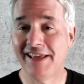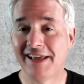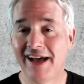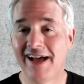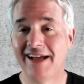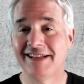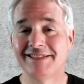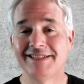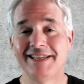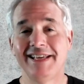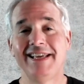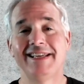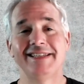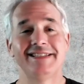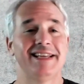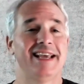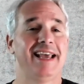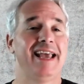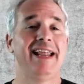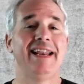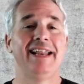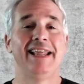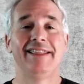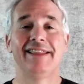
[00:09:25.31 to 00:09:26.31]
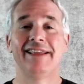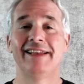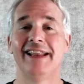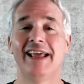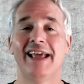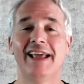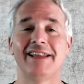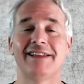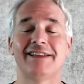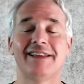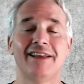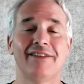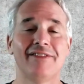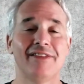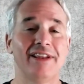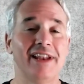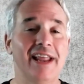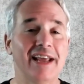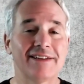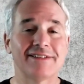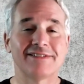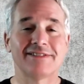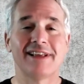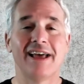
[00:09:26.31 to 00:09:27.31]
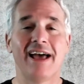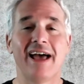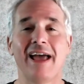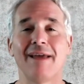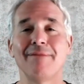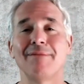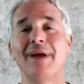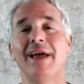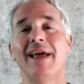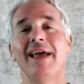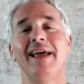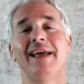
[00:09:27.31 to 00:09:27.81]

content, and until the next time,